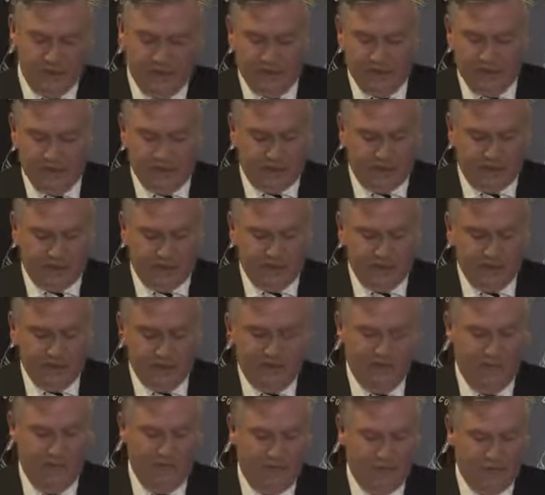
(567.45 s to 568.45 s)
enmities
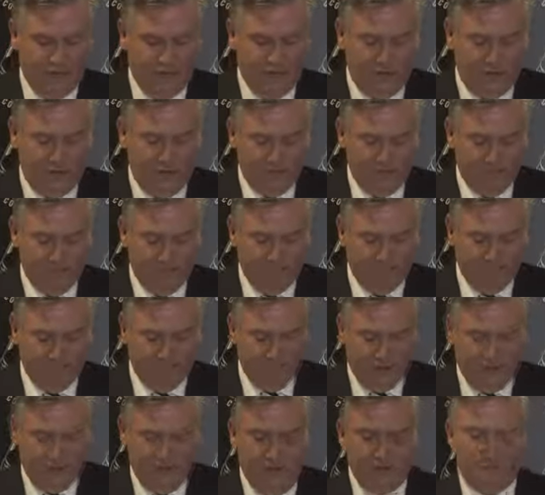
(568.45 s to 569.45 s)
and division.
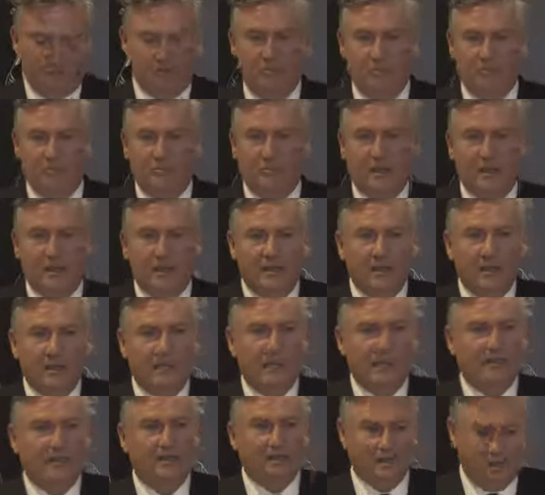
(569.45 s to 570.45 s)
It has not been the
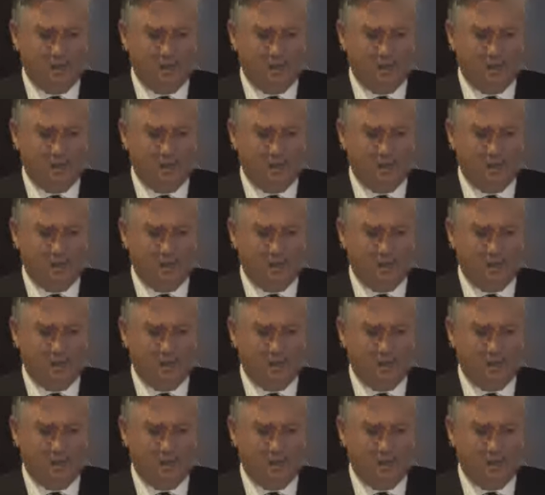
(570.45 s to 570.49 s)
case